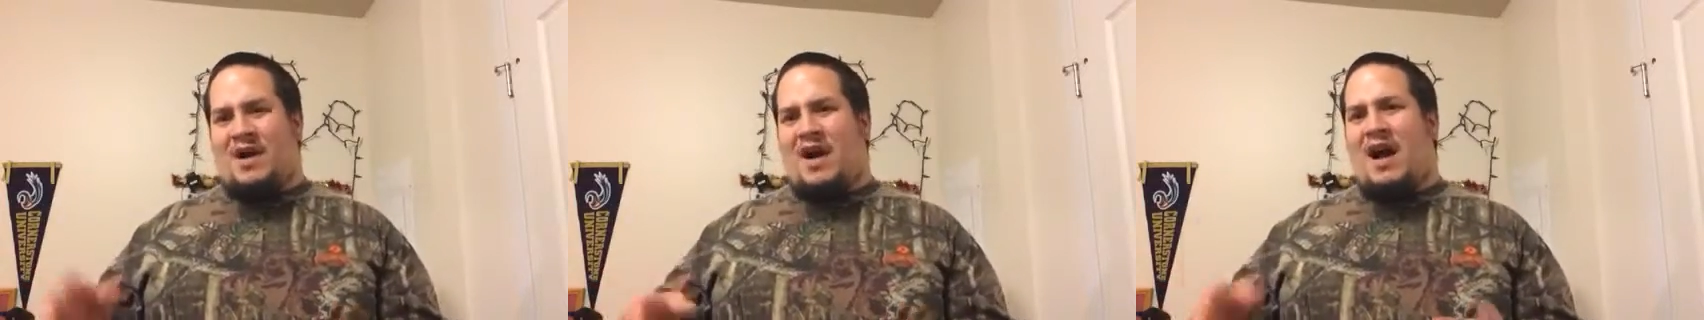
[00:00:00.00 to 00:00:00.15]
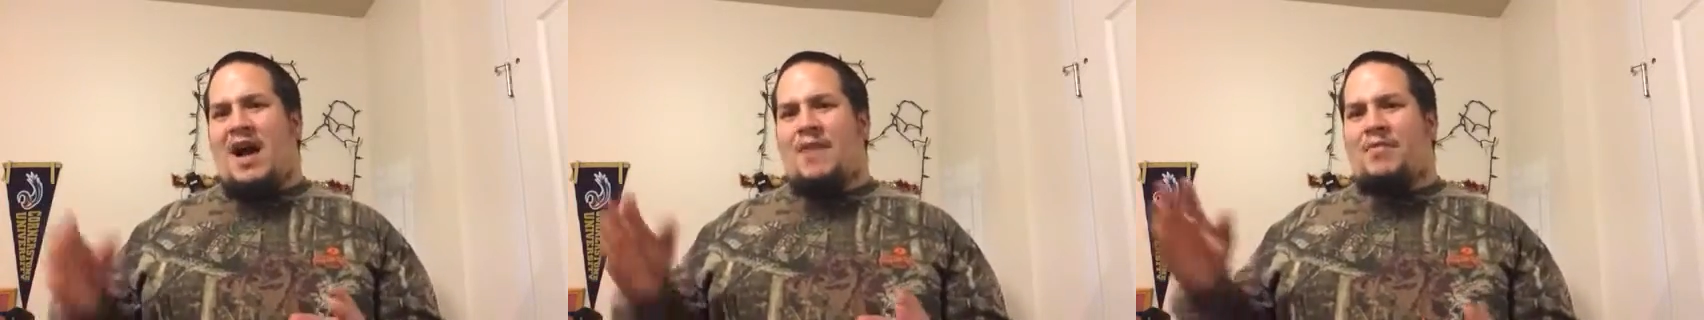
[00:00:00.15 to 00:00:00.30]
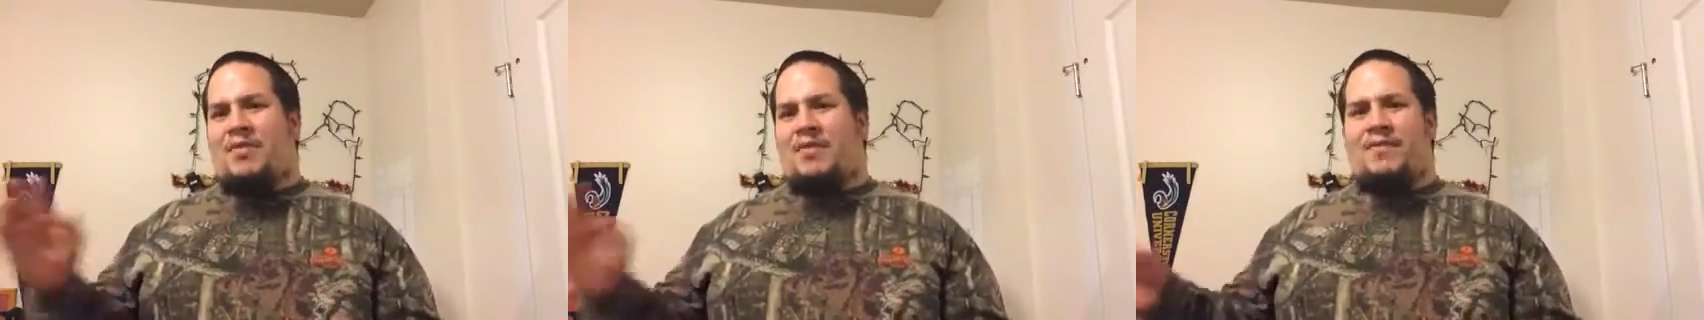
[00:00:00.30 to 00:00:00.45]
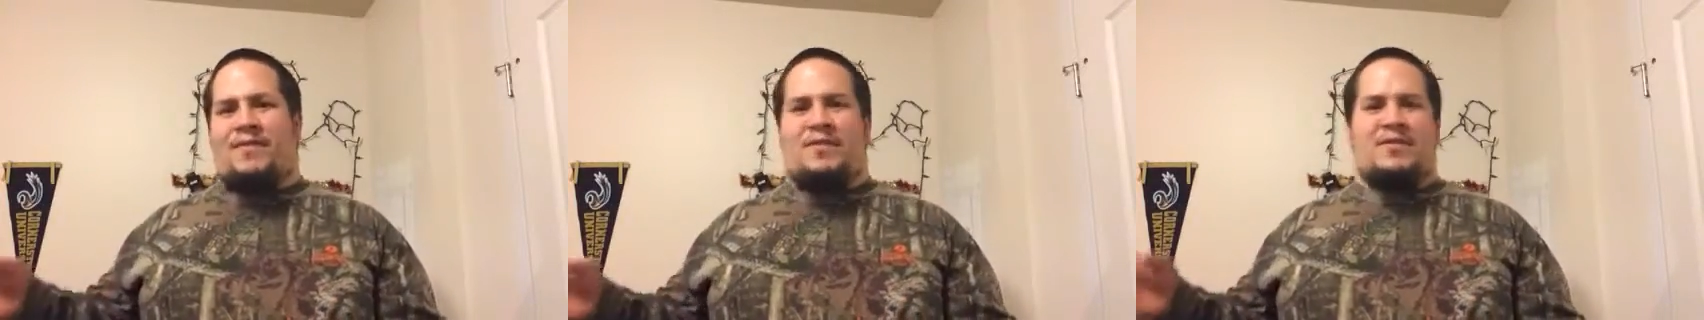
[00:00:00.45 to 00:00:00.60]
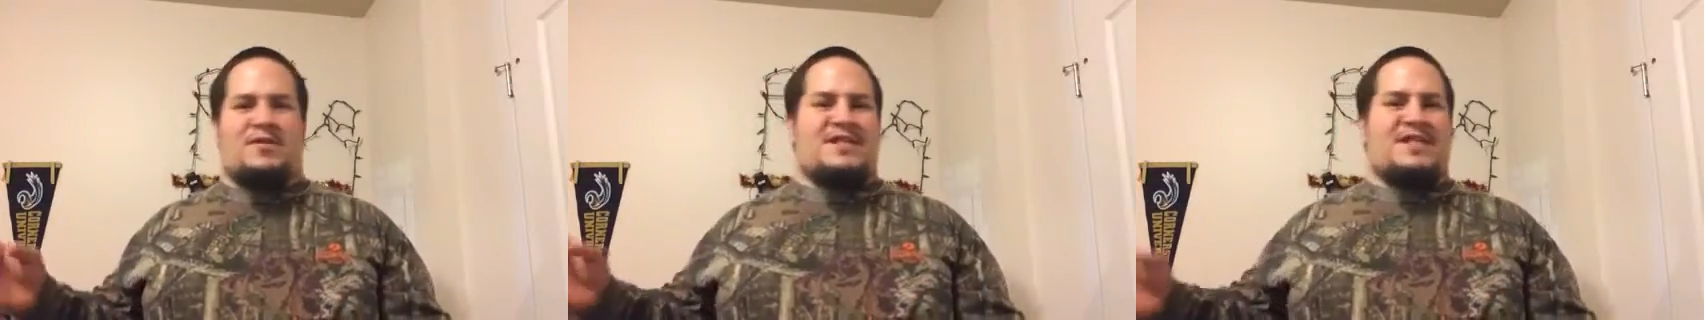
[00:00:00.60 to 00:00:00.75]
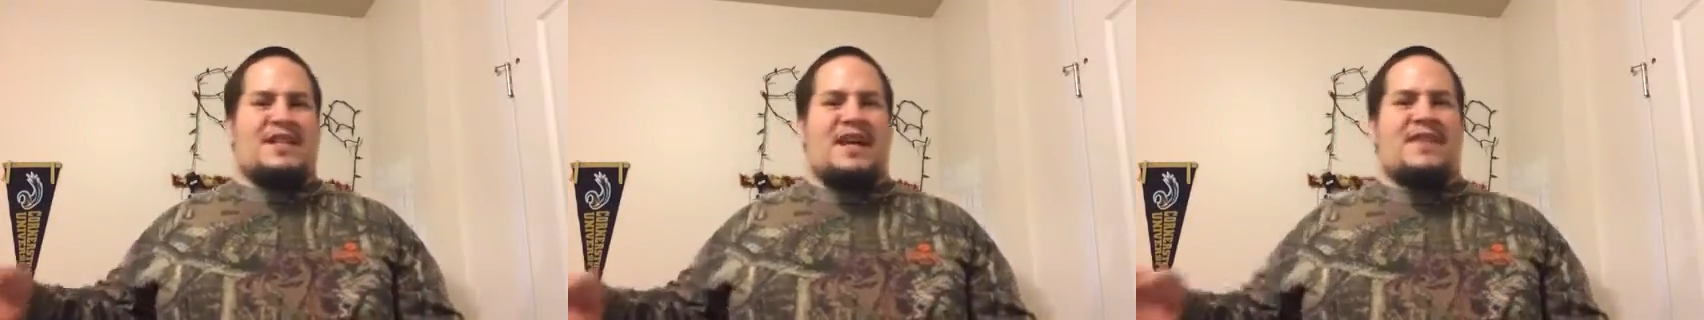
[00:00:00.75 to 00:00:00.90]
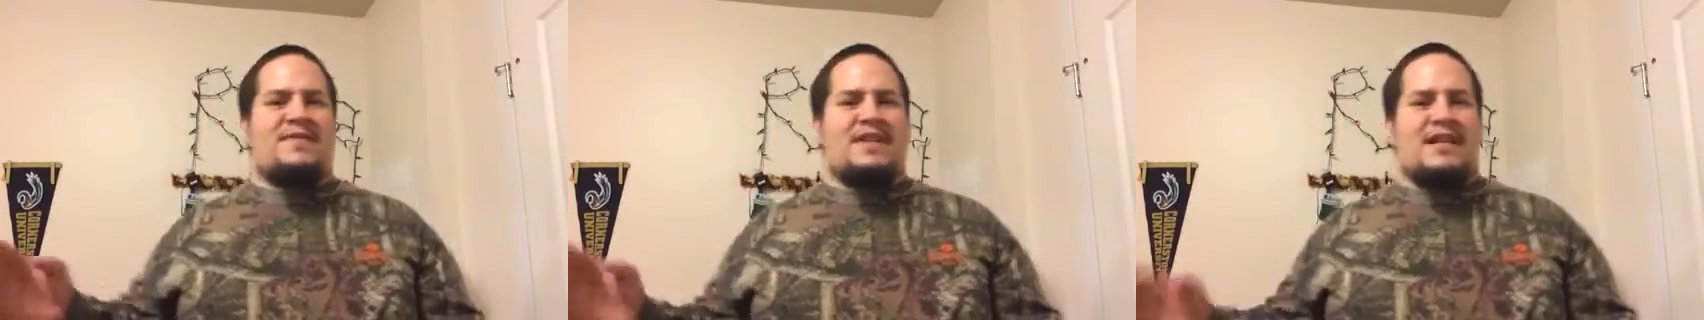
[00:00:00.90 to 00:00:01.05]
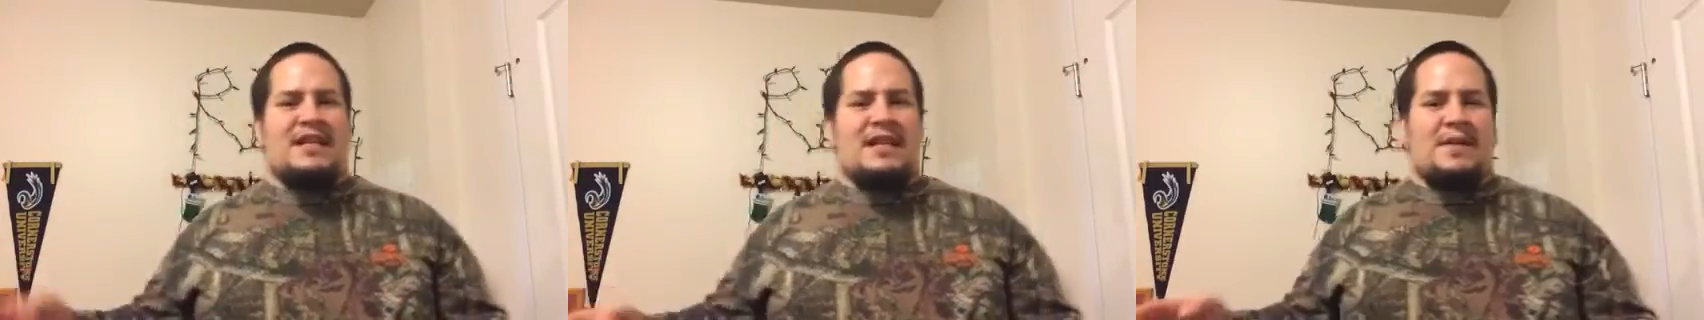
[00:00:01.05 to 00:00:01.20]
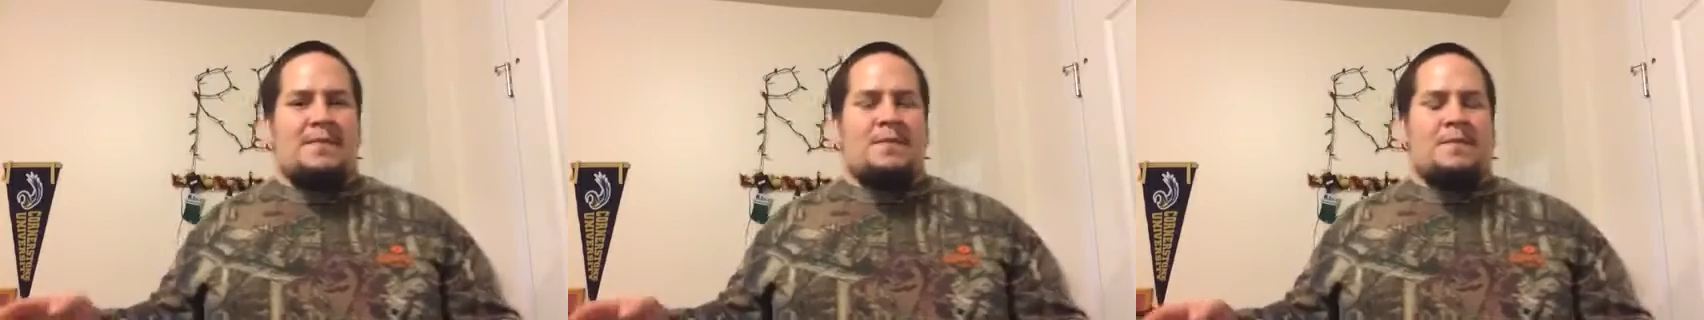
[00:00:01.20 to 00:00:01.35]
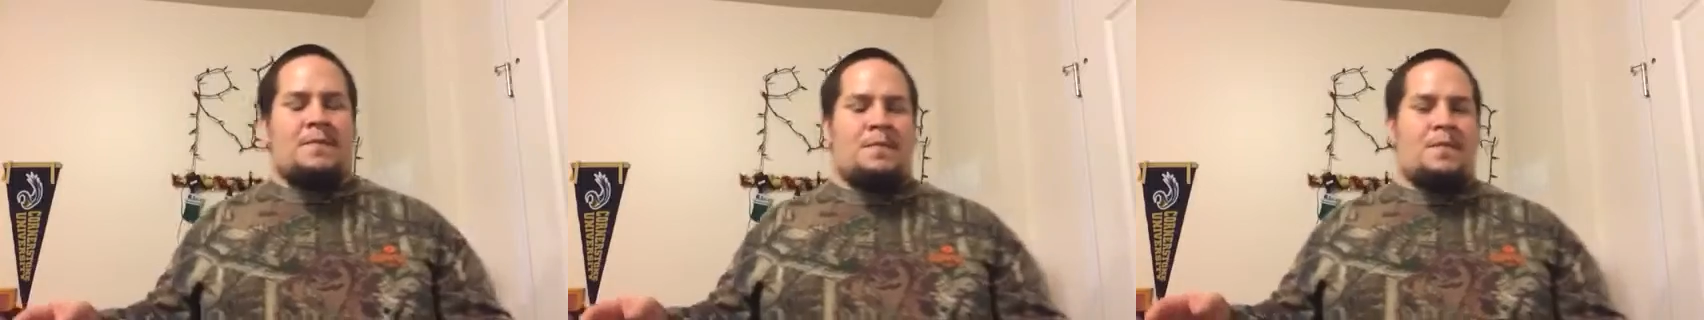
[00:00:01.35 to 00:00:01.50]
but I prefer
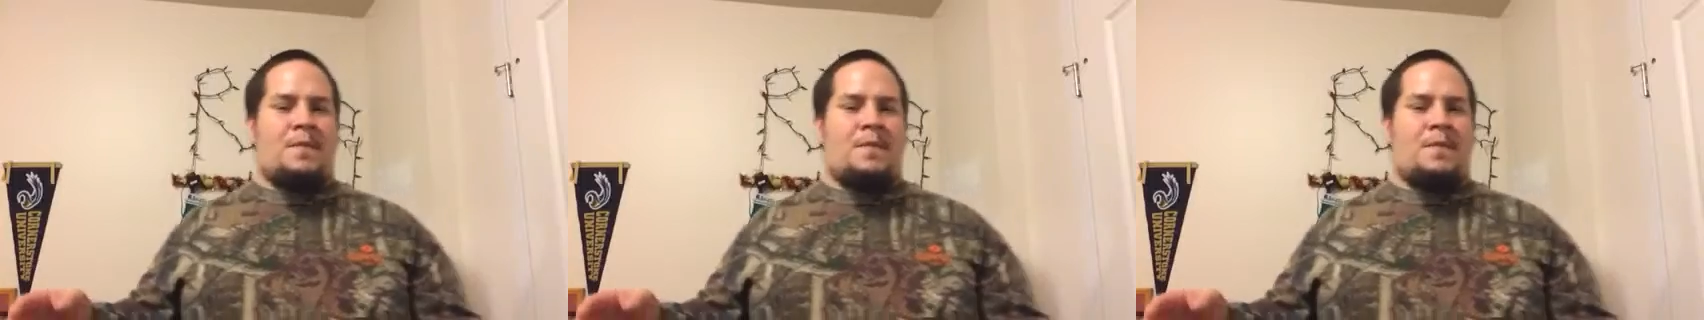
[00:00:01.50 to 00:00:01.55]
70